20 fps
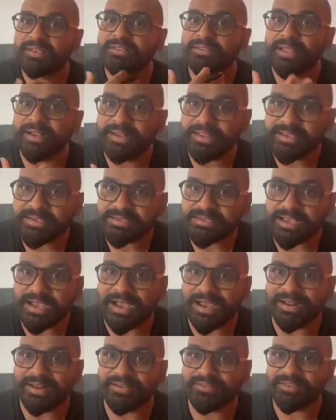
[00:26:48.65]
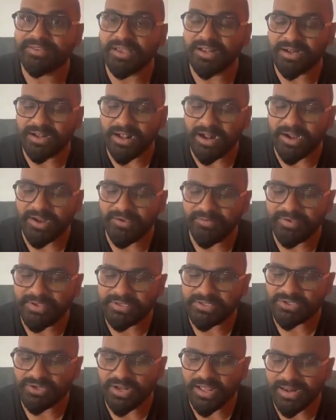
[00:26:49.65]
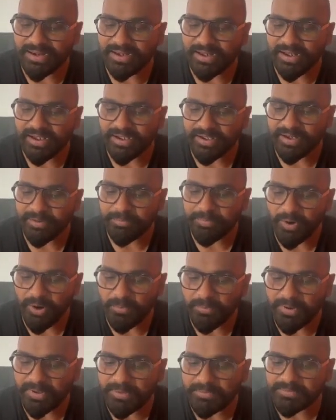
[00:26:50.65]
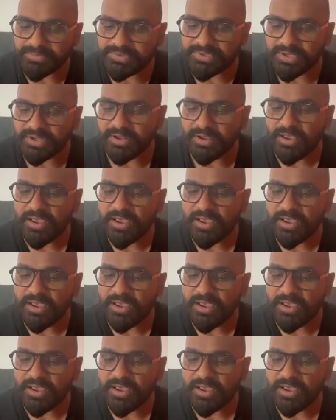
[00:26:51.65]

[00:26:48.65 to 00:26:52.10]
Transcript: that is another cardiovascular related problems,